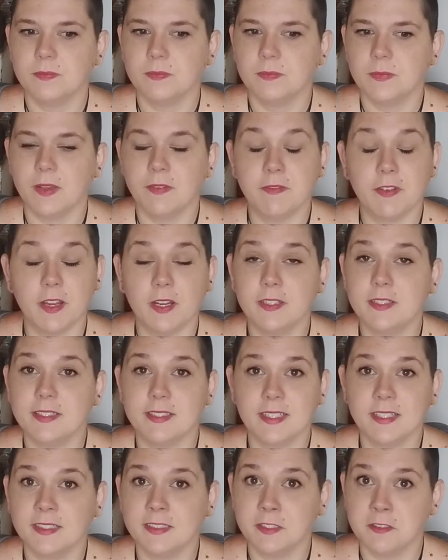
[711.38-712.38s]
I very
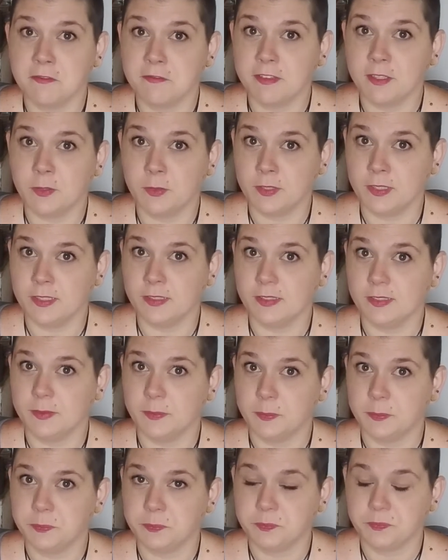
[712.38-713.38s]
distinctly felt it.
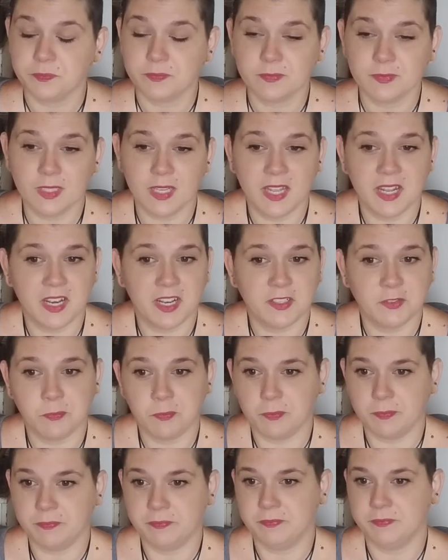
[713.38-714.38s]
And
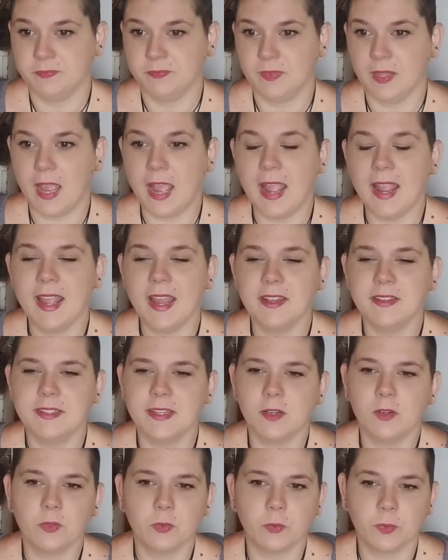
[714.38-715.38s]
I had
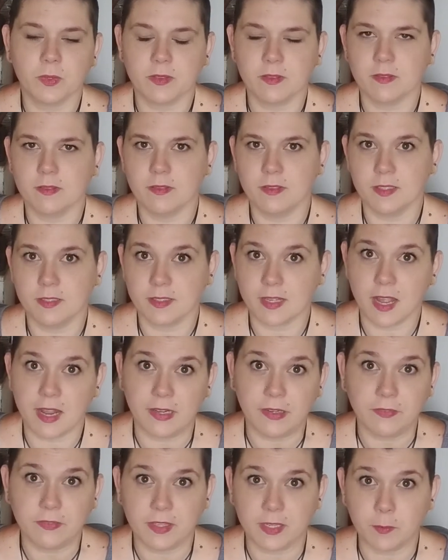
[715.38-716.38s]
dealt with this kind
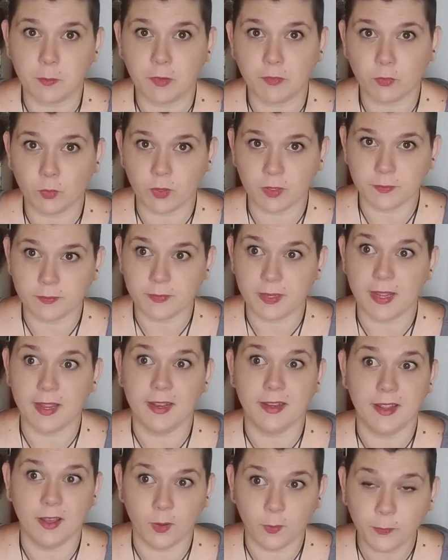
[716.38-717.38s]
of thing before. I
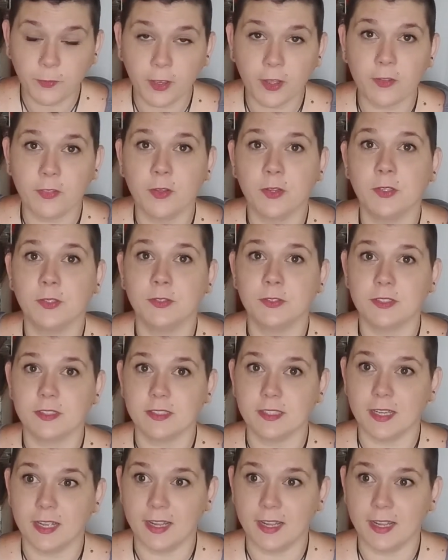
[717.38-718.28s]
had helped others.